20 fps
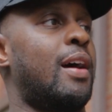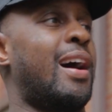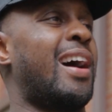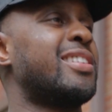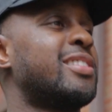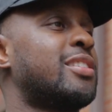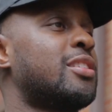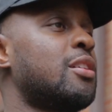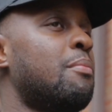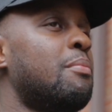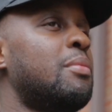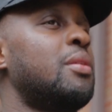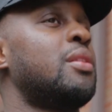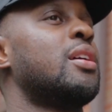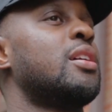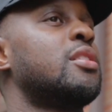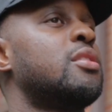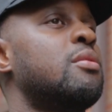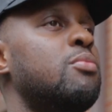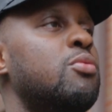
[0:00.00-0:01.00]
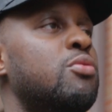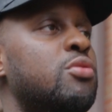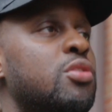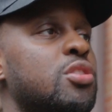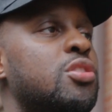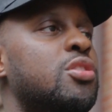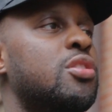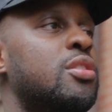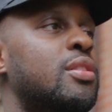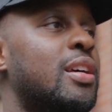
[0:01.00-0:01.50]
As somebody that's a
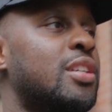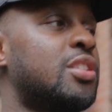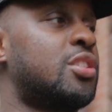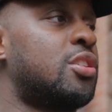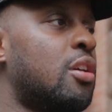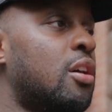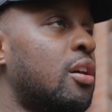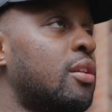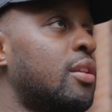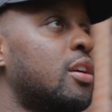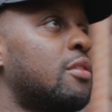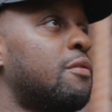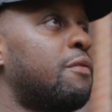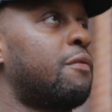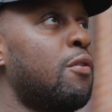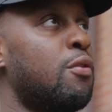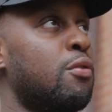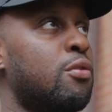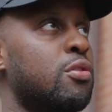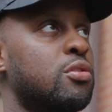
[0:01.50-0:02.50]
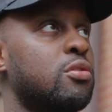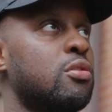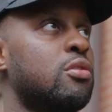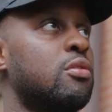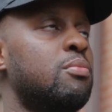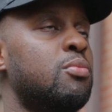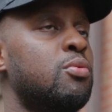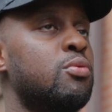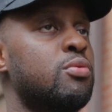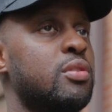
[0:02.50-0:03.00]
musician, that's young, that's focused on
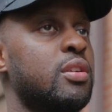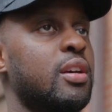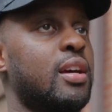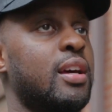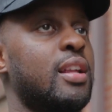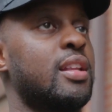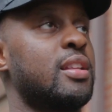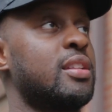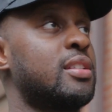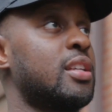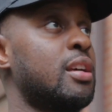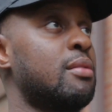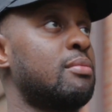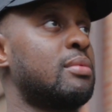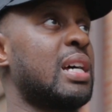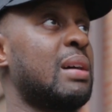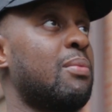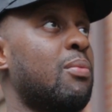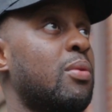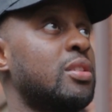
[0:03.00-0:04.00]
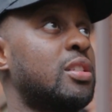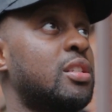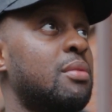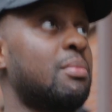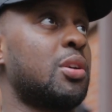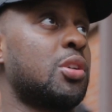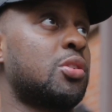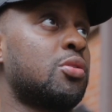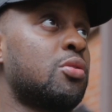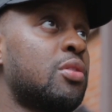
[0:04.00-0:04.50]
the music, and at the same time wants to
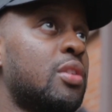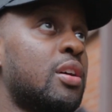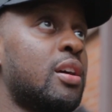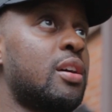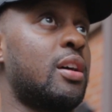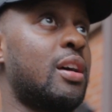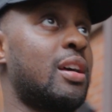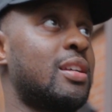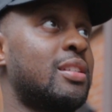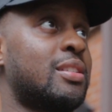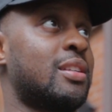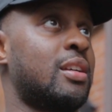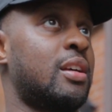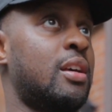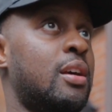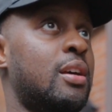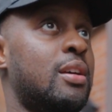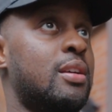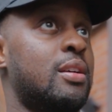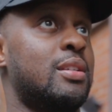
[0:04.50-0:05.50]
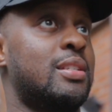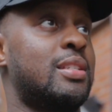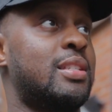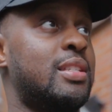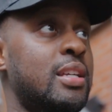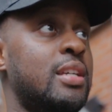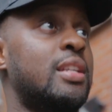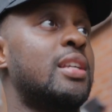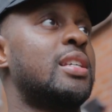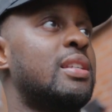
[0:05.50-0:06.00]
make sure they're as
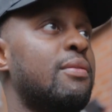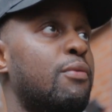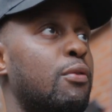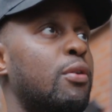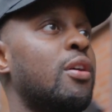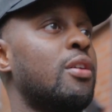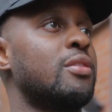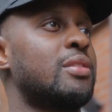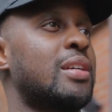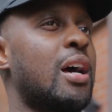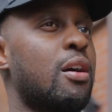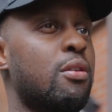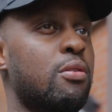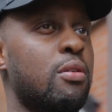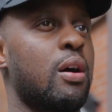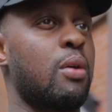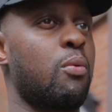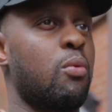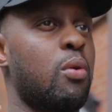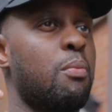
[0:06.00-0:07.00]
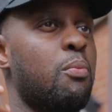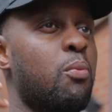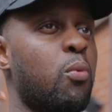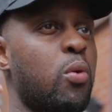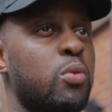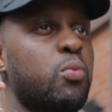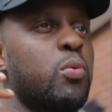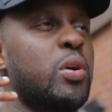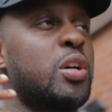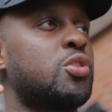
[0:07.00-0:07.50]
seen as everyone else,
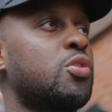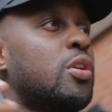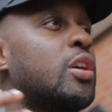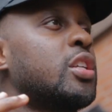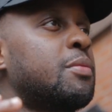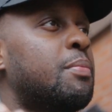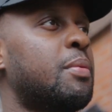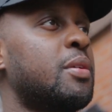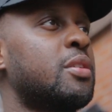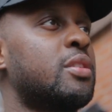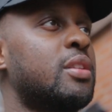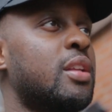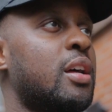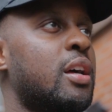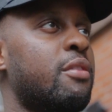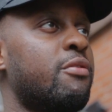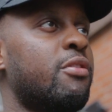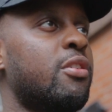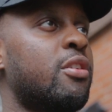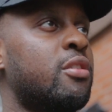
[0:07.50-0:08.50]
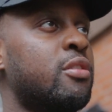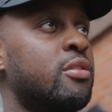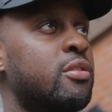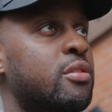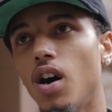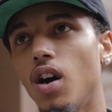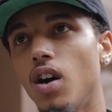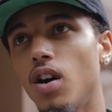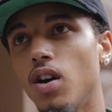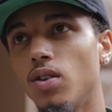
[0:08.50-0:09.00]
where's your headspace in that area?
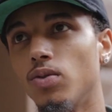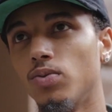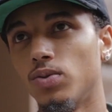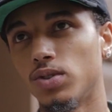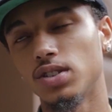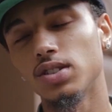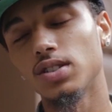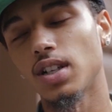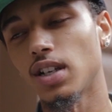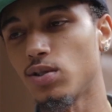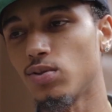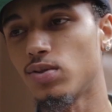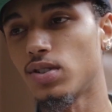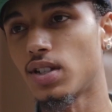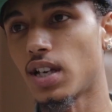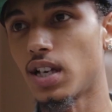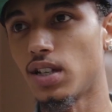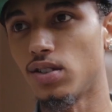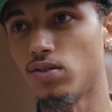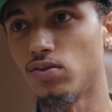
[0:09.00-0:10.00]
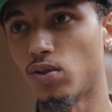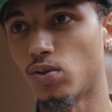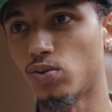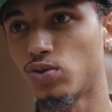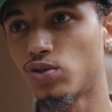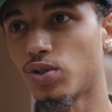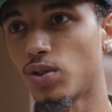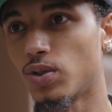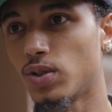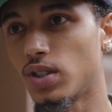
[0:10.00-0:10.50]
Well, just like you said,
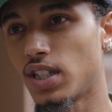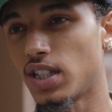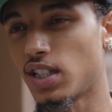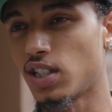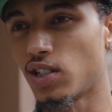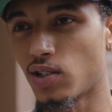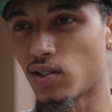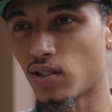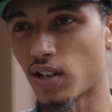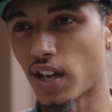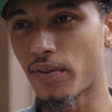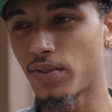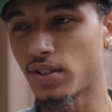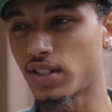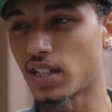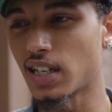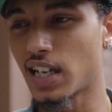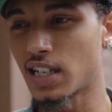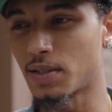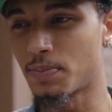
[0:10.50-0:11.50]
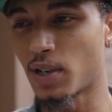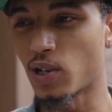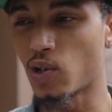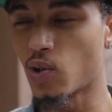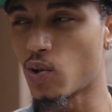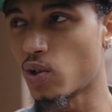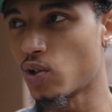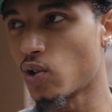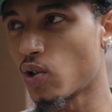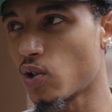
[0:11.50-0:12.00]
trolling and everything that's been
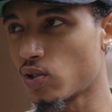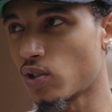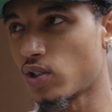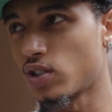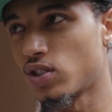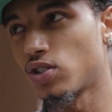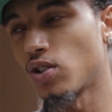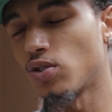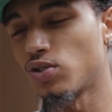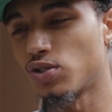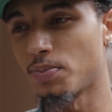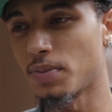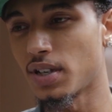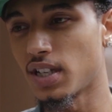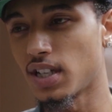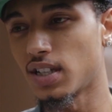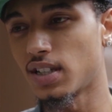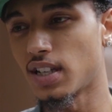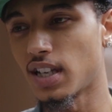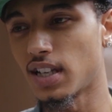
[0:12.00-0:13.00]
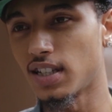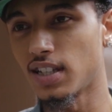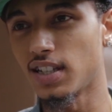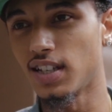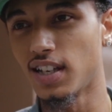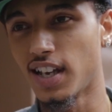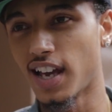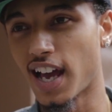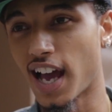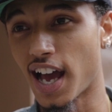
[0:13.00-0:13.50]
going on the social media
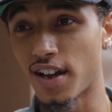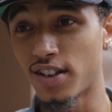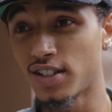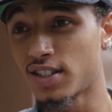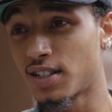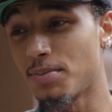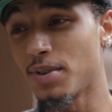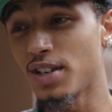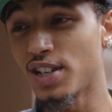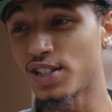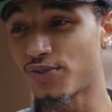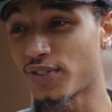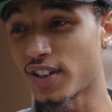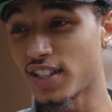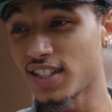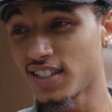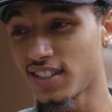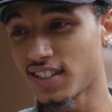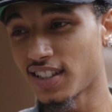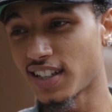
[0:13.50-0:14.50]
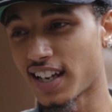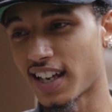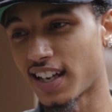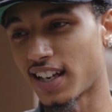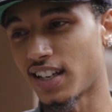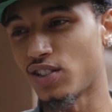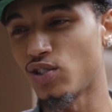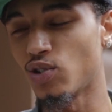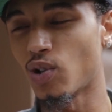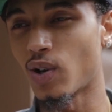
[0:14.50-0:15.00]
lately, to me it's funny,
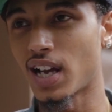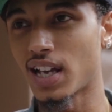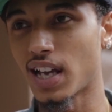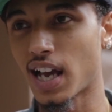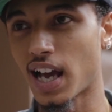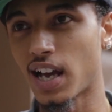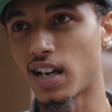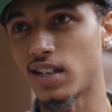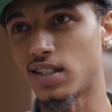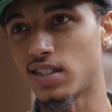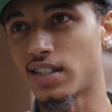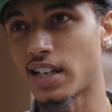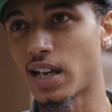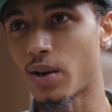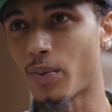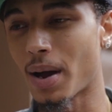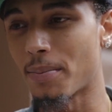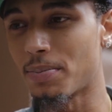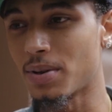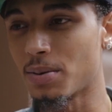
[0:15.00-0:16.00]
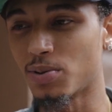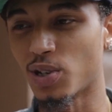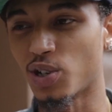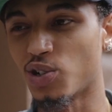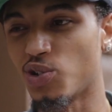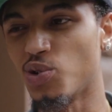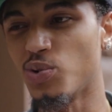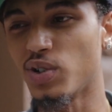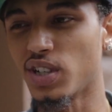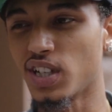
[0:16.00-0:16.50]
and I understand why people
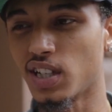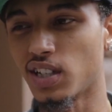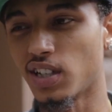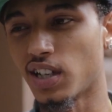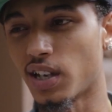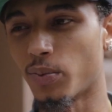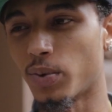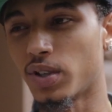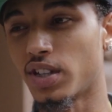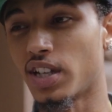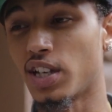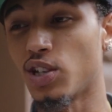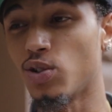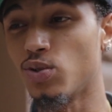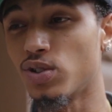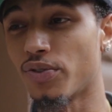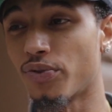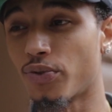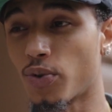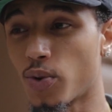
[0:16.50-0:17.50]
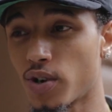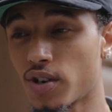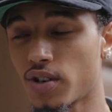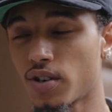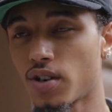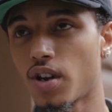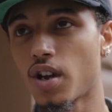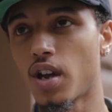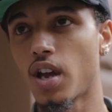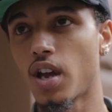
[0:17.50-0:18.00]
are doing it and what they use it for.